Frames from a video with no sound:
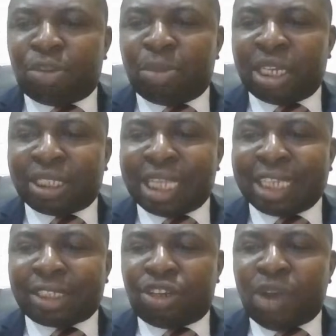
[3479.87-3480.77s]
minutes,
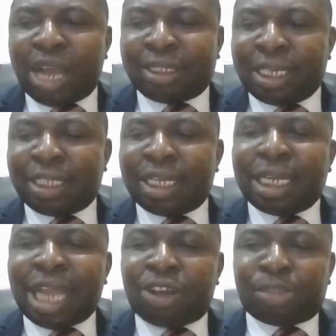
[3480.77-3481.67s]
let's go and take the
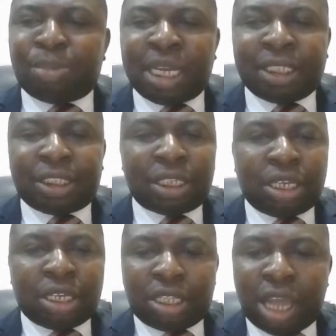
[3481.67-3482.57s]
announcement
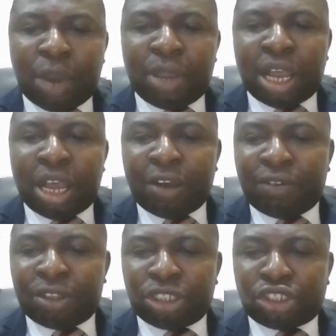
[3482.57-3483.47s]
that we have
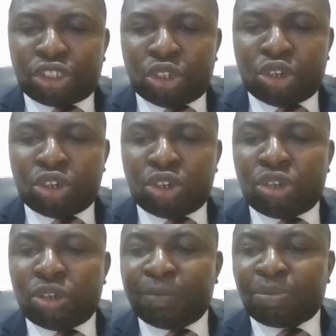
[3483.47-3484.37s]
on the
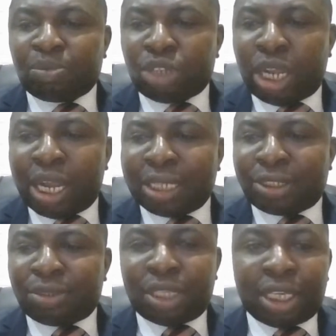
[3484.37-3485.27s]
show
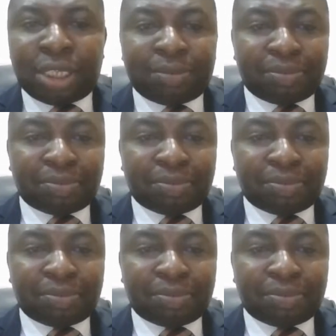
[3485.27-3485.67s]
today.